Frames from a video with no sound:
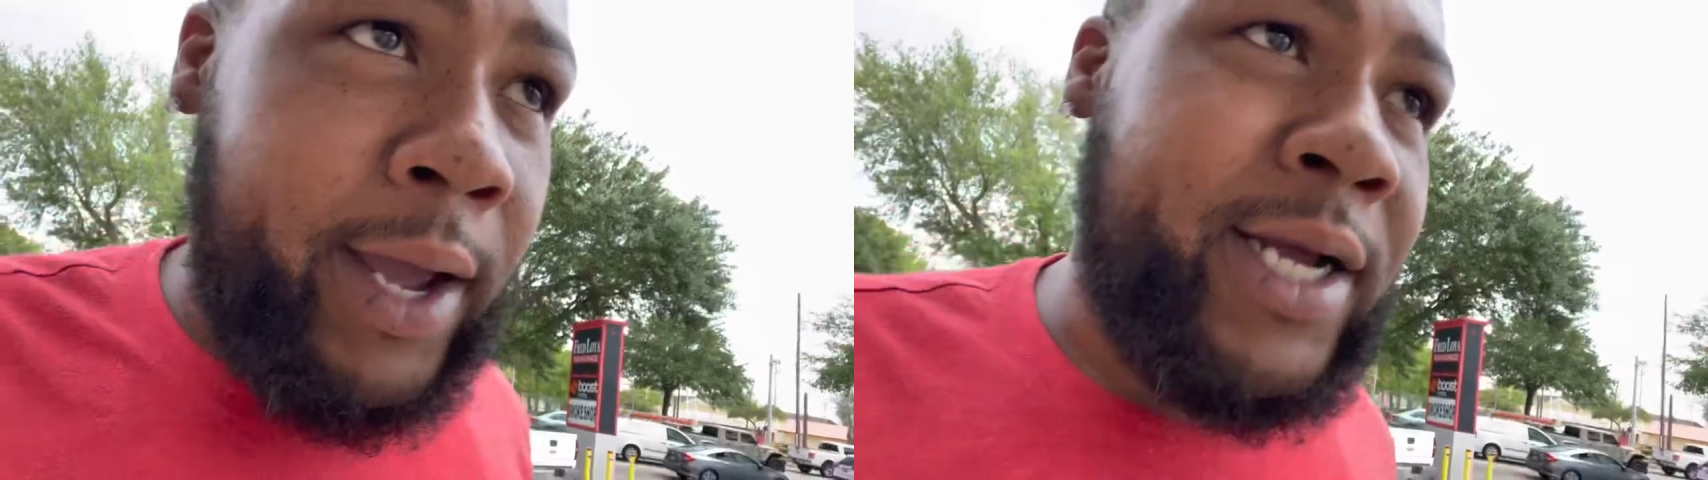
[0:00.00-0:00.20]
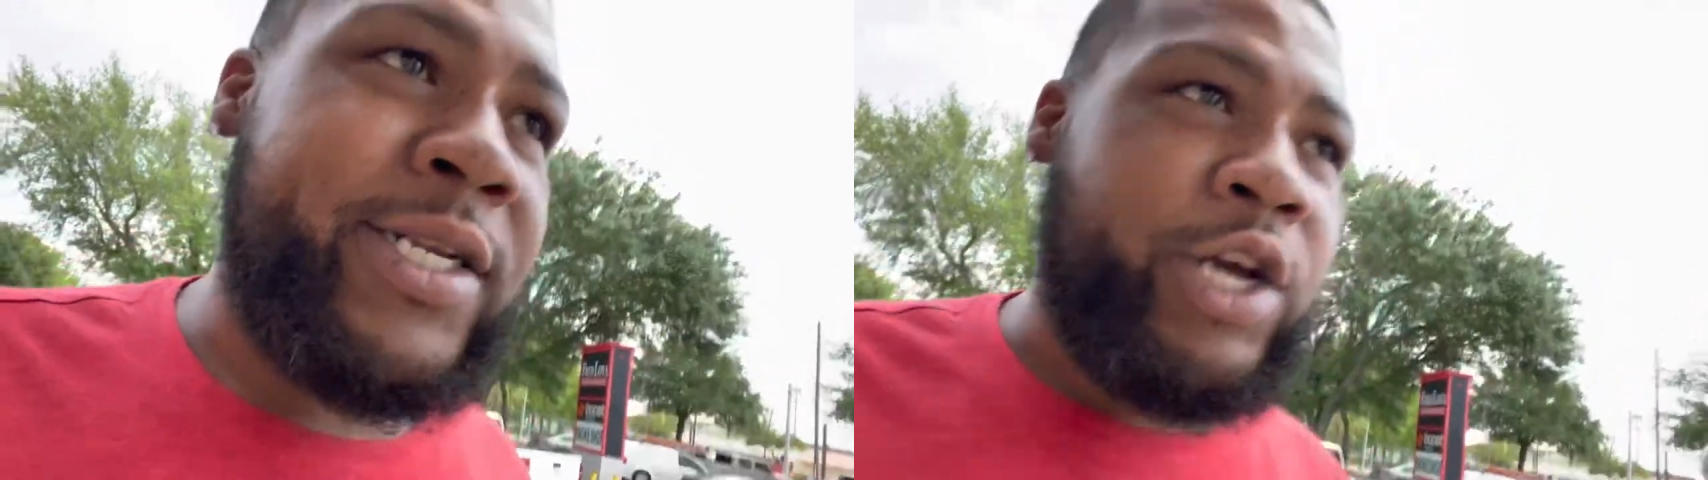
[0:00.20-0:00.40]

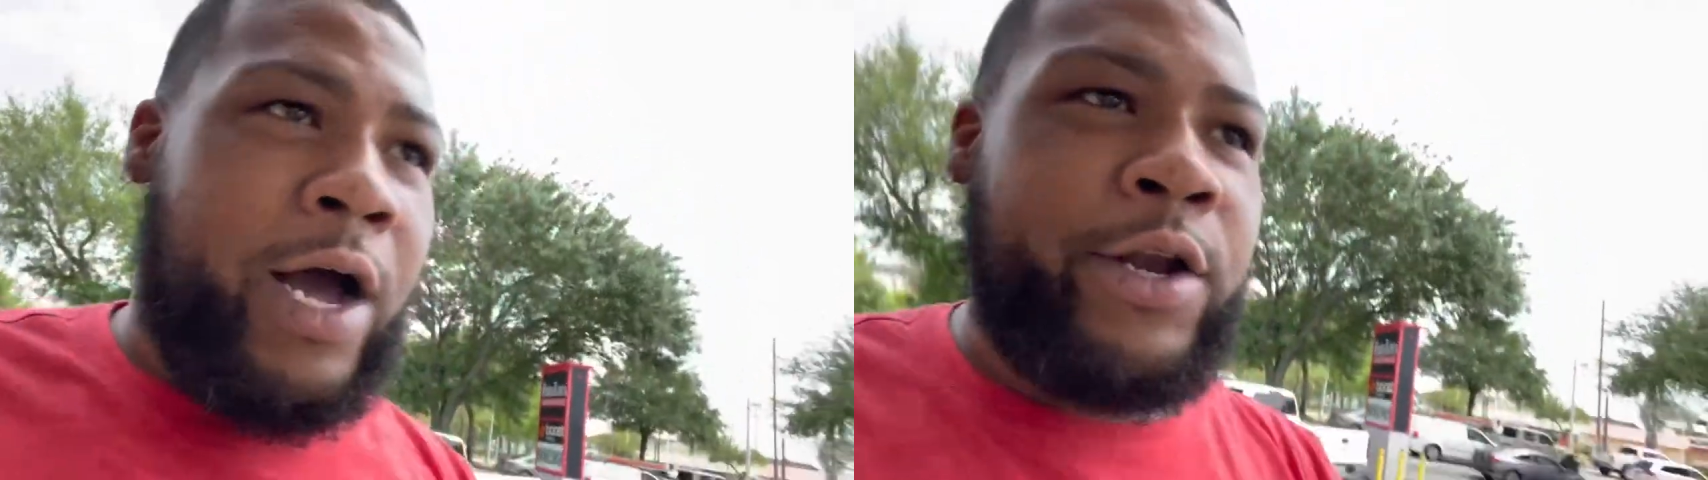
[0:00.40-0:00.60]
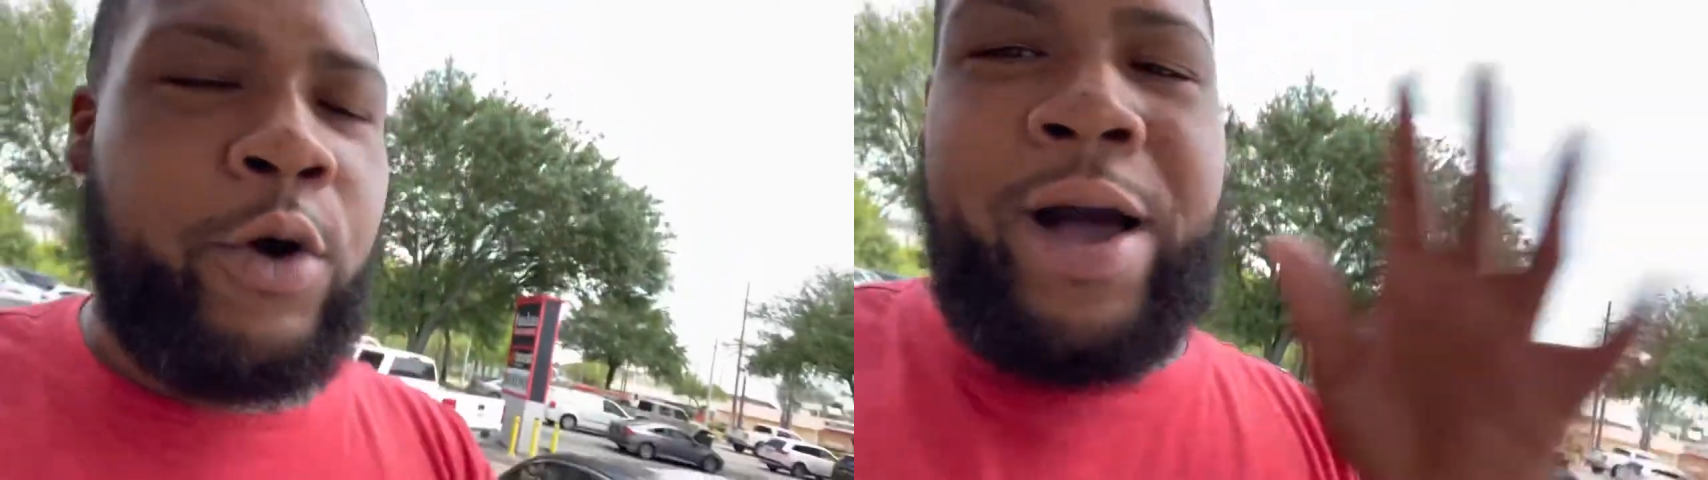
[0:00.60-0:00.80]
Because y'all
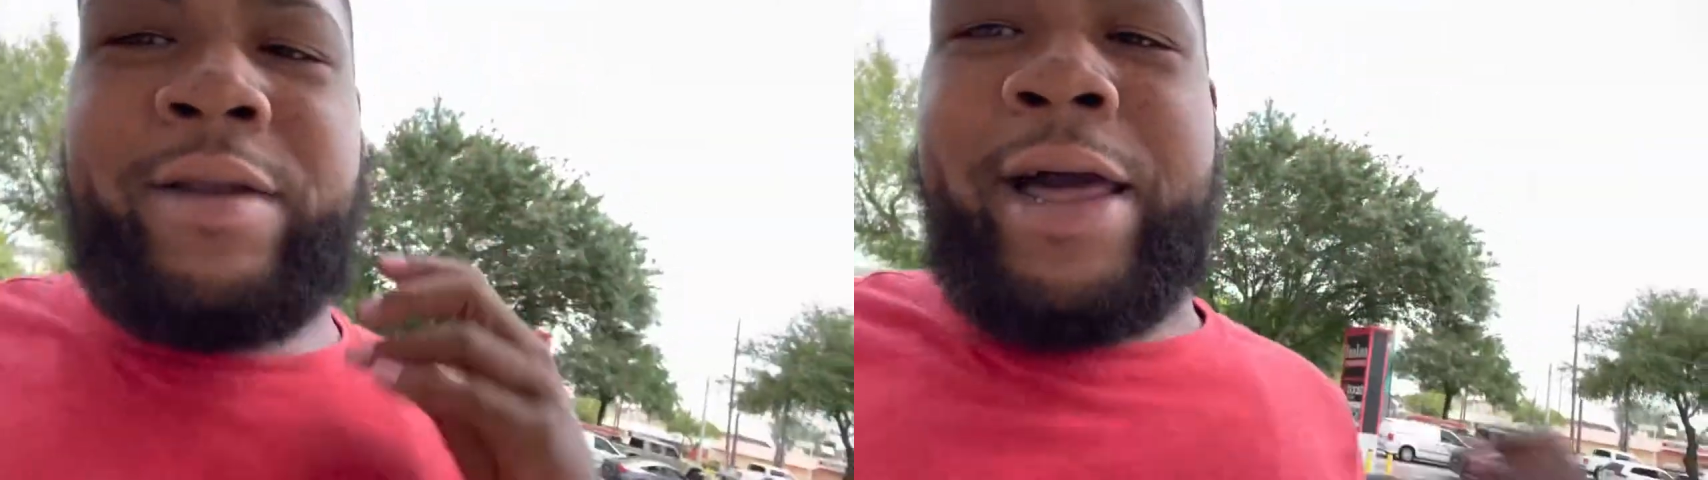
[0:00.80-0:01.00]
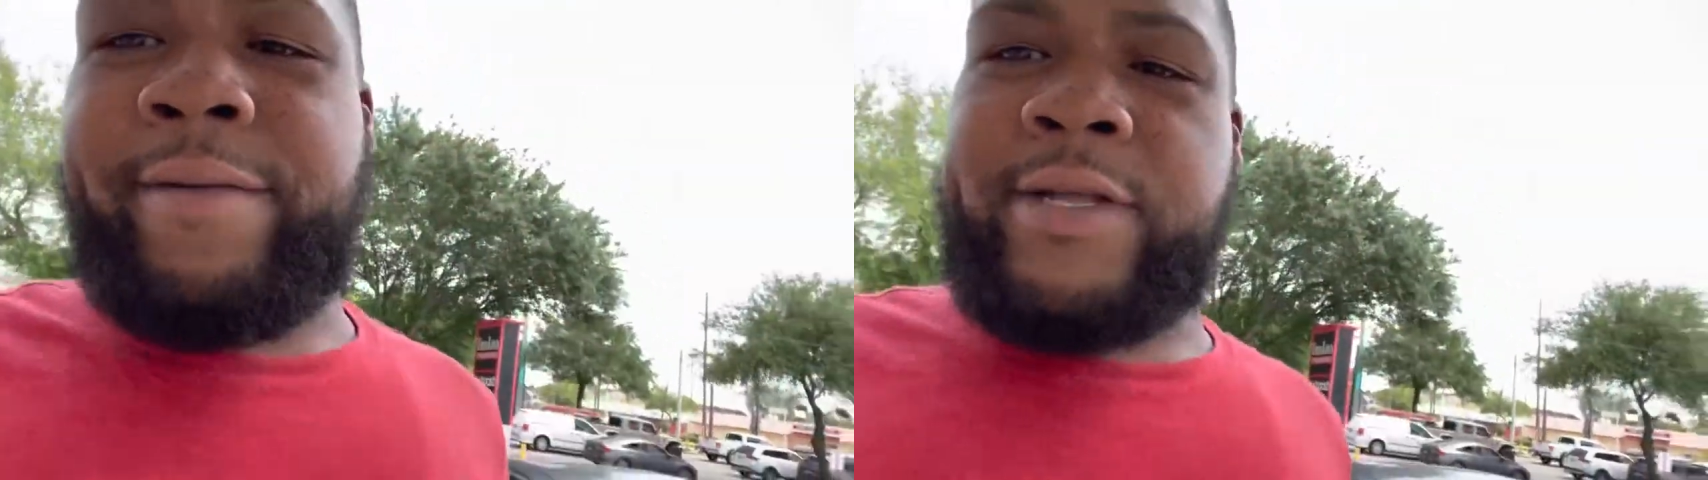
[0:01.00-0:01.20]
know I
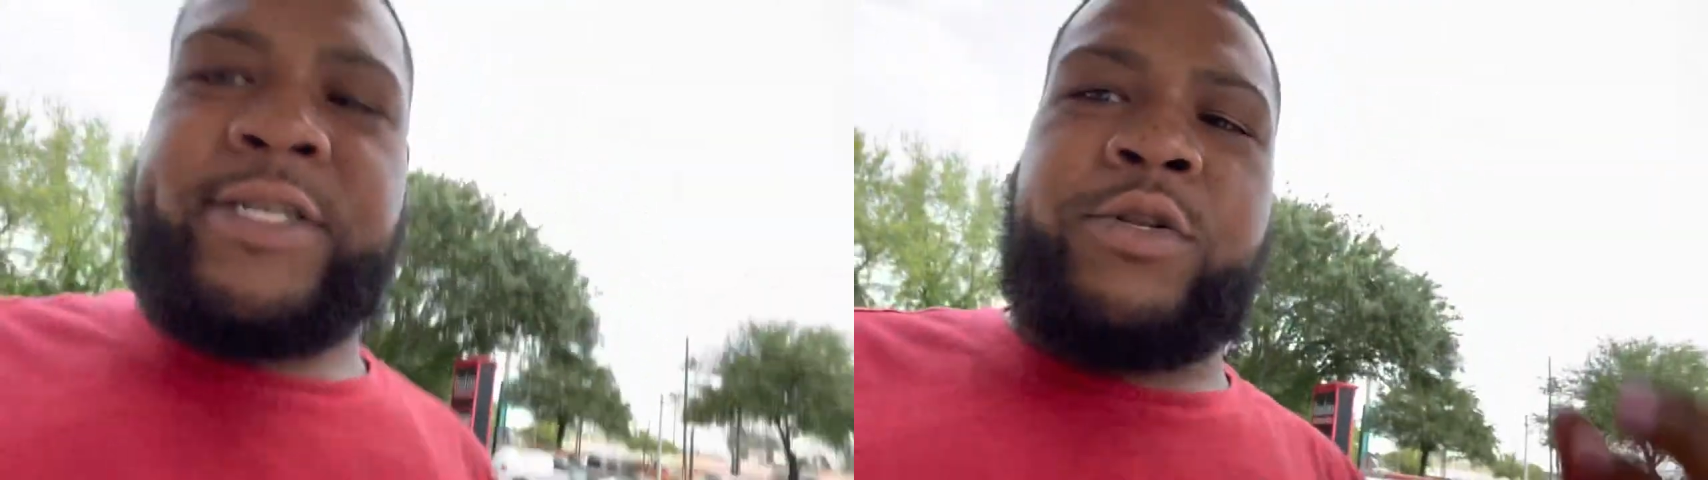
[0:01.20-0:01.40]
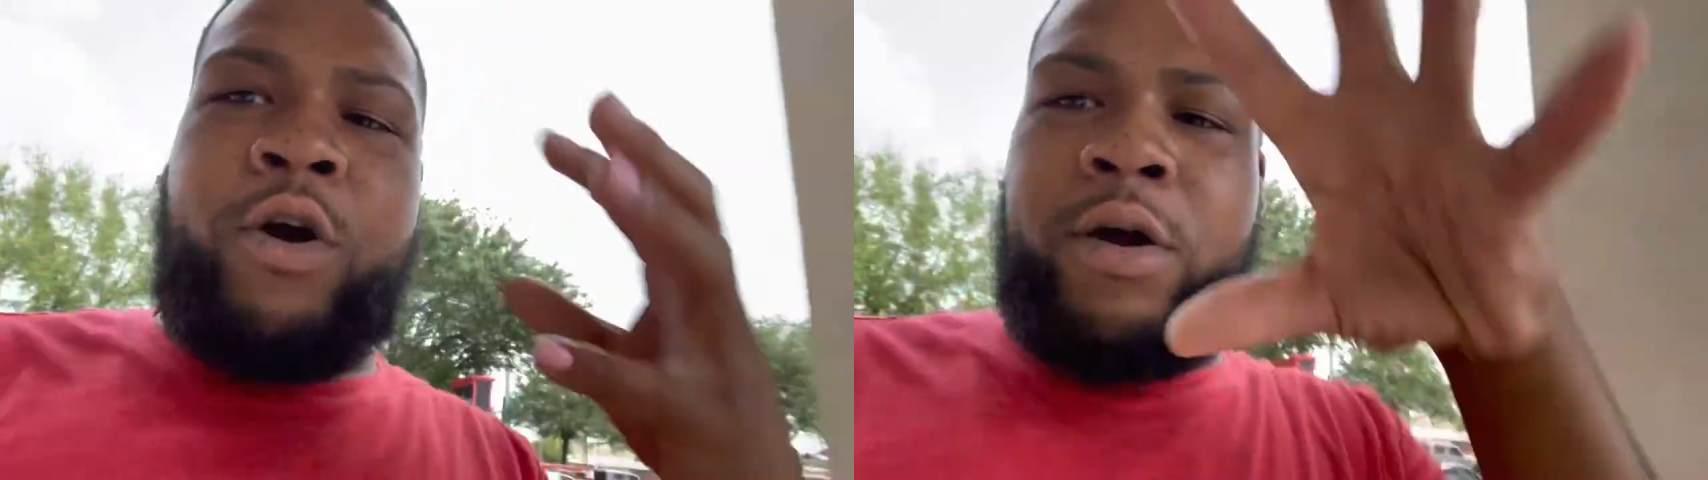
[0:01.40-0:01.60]
like the
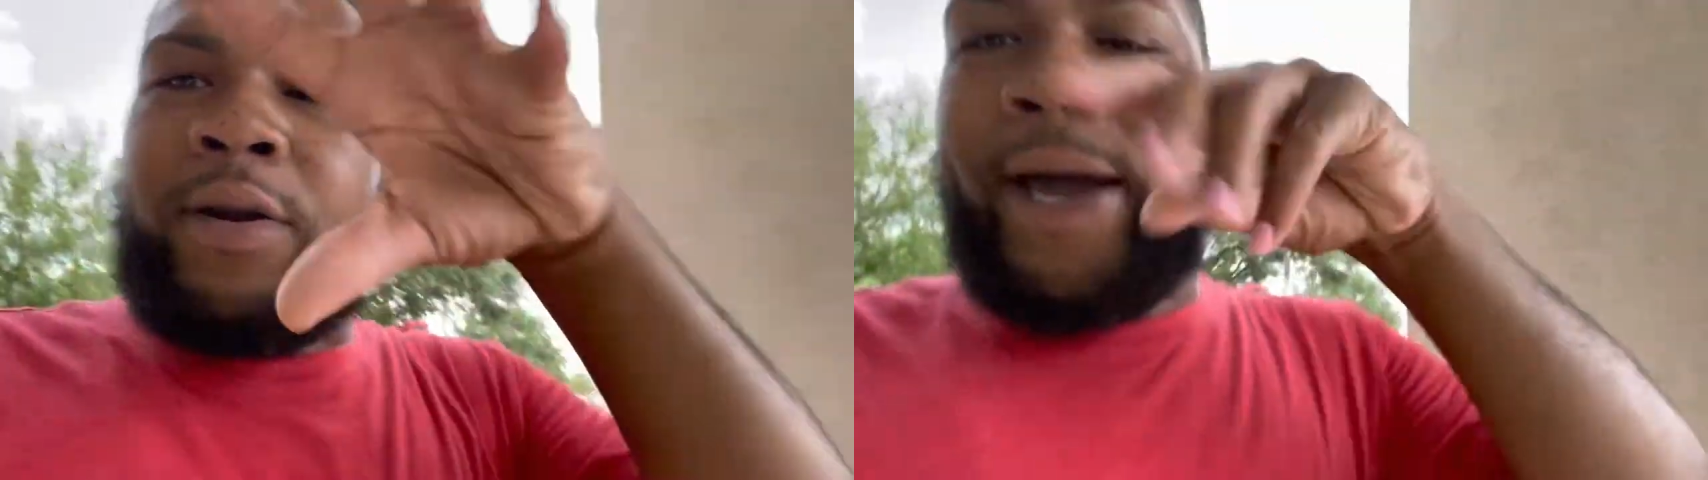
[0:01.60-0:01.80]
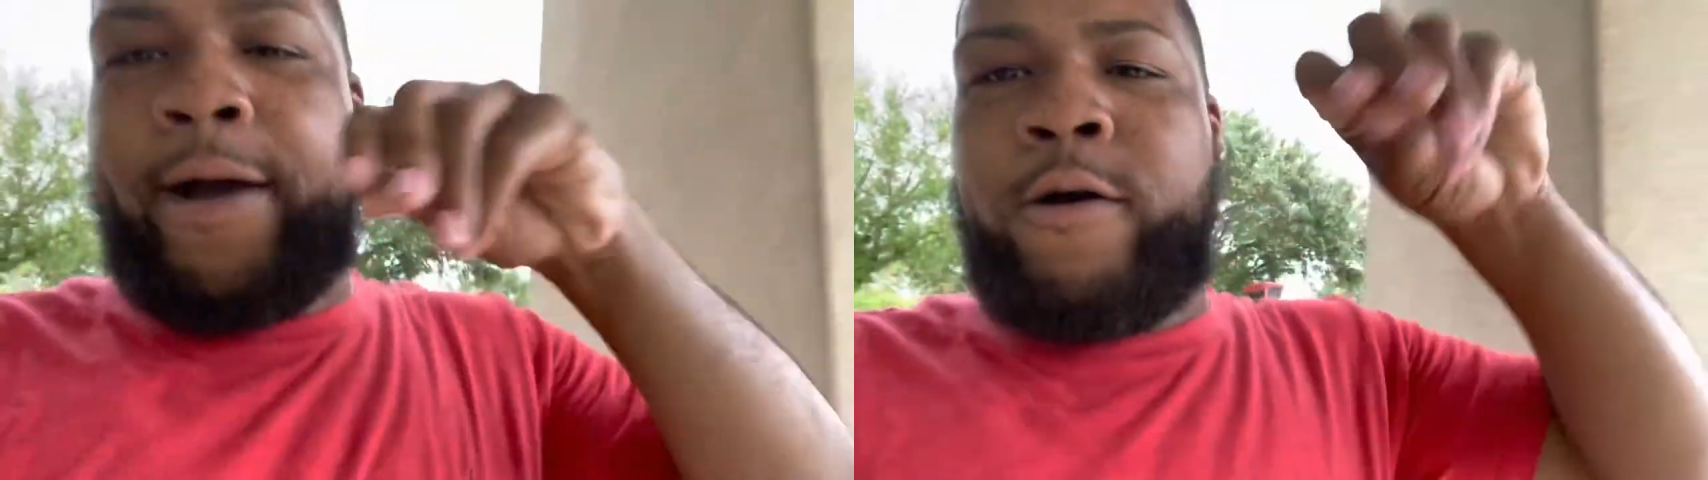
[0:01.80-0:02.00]
Star
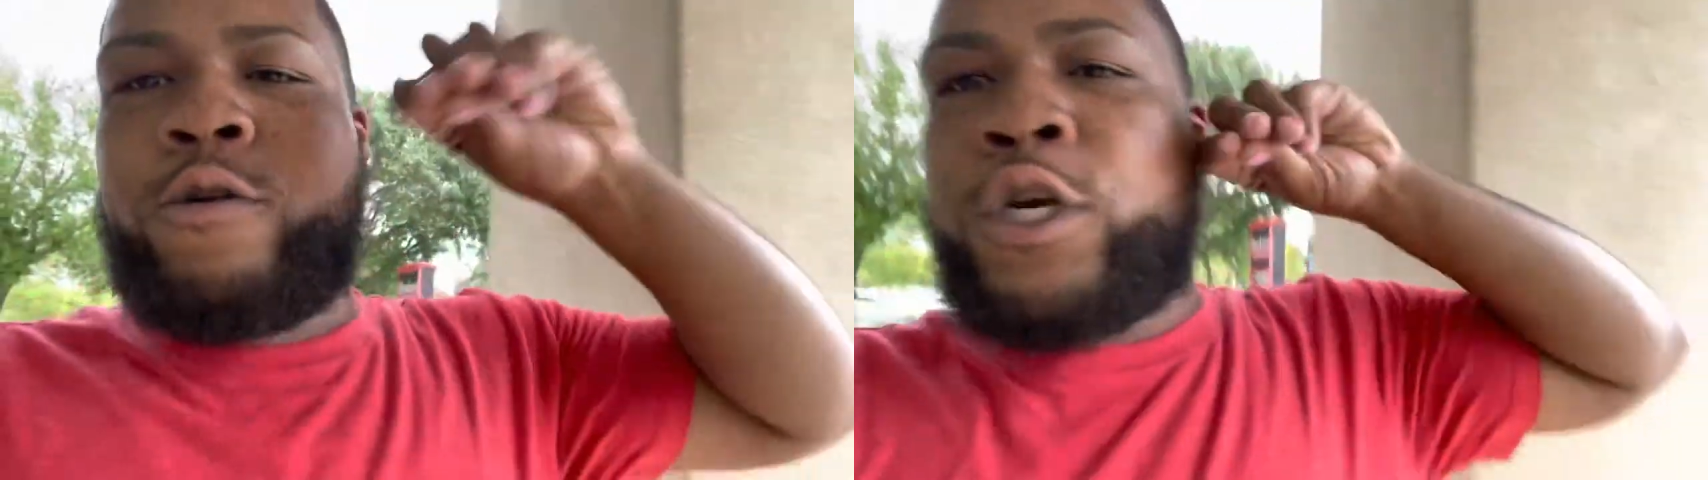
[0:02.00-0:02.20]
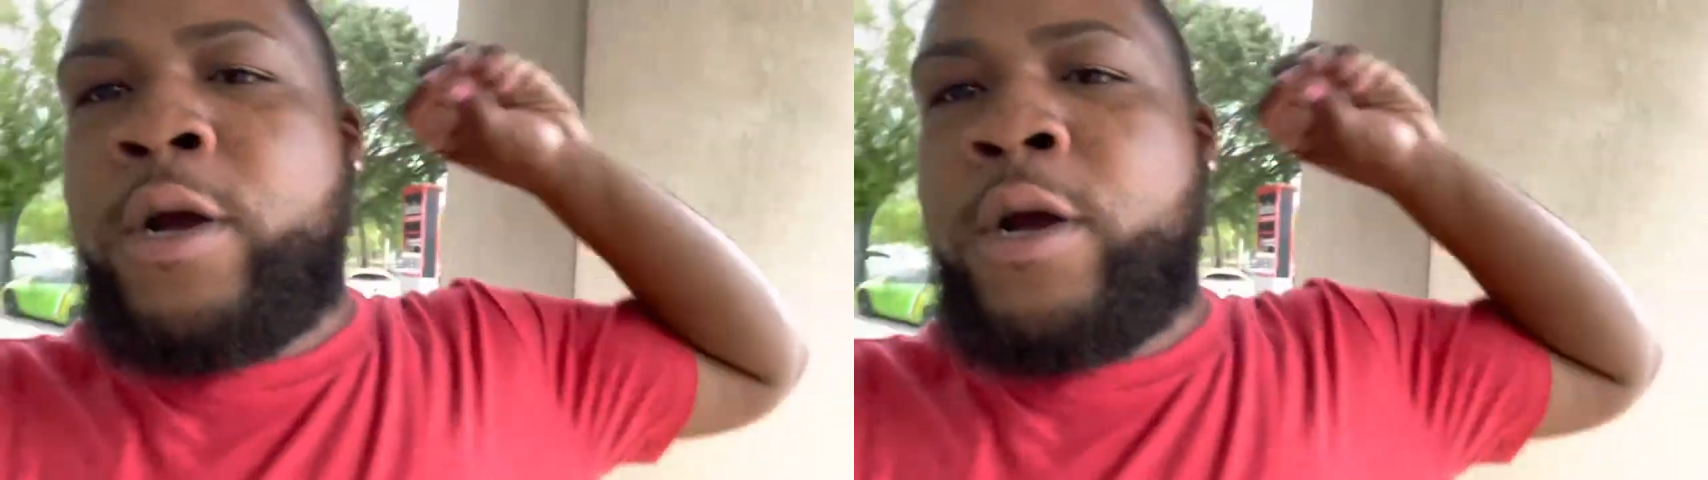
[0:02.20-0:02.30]
Lounge